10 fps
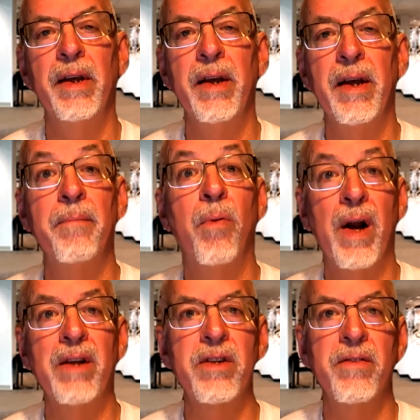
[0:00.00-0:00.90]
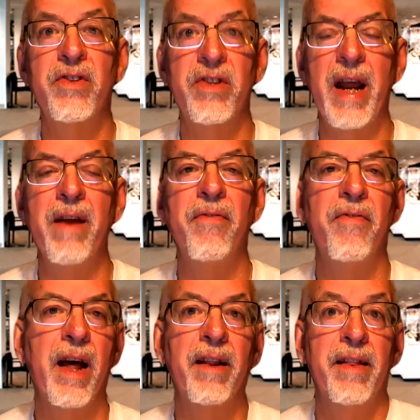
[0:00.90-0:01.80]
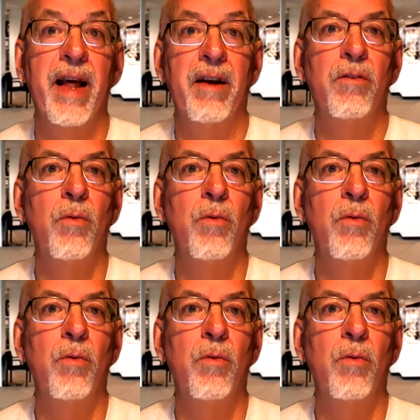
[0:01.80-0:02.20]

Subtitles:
impressive safe that